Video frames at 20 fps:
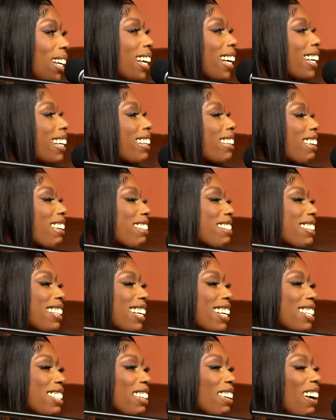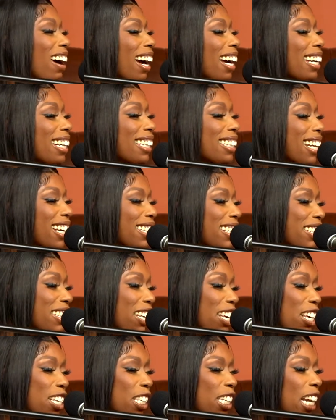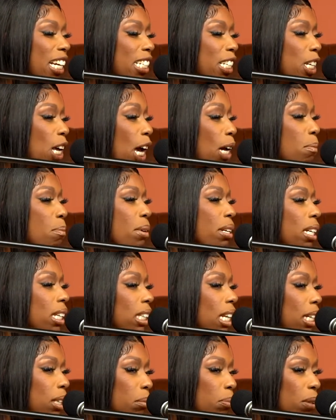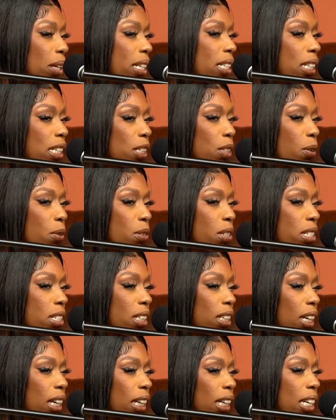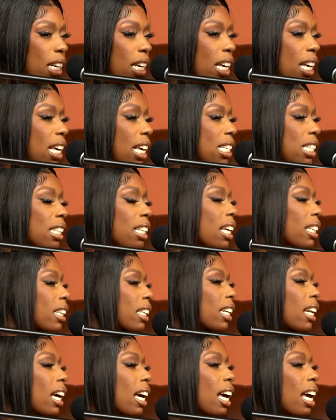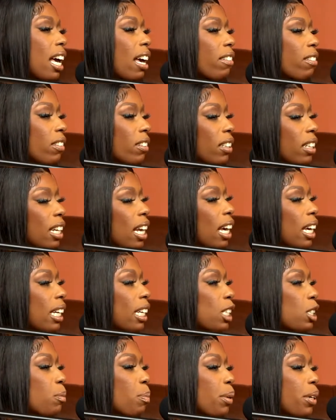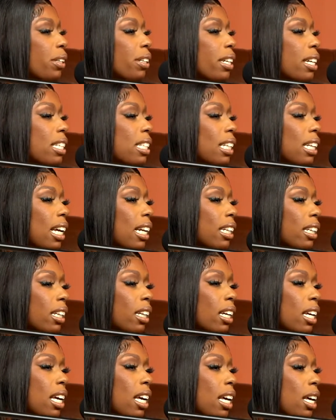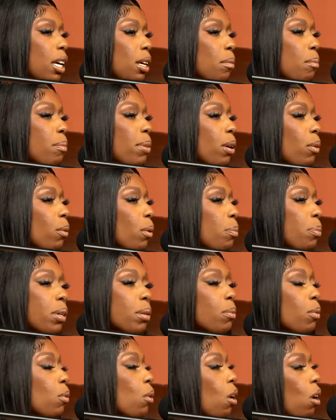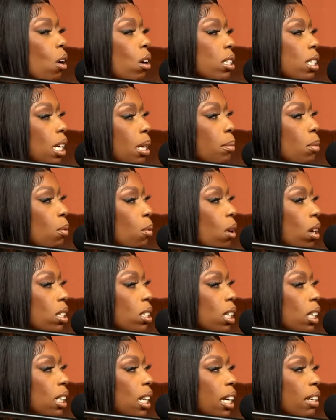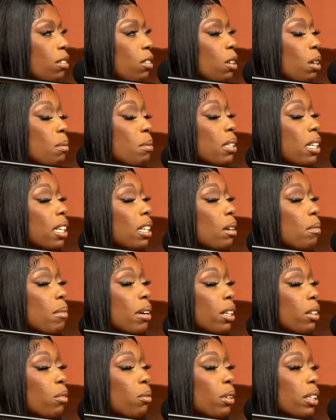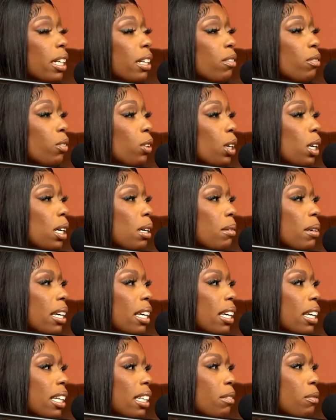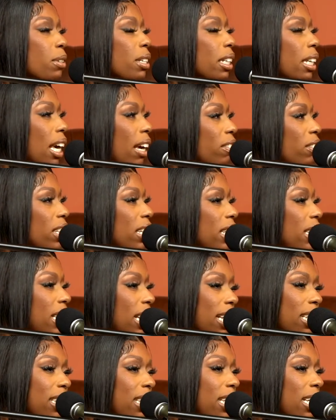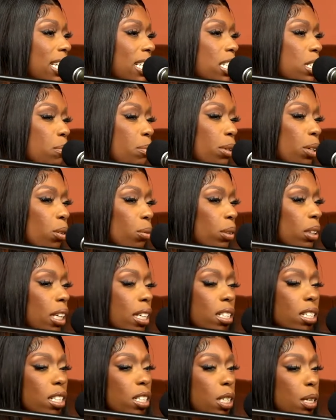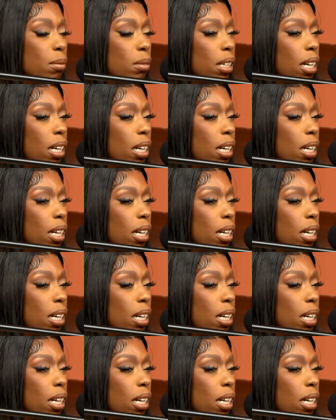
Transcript: You know what I'm saying? So I got a lot of things, and I've been a lot of places. So it's just like it's nothing I haven't not experienced, and I done been with people with all type of walks of life. You know what I'm saying? No matter where they from, and we have connected and just build relationships.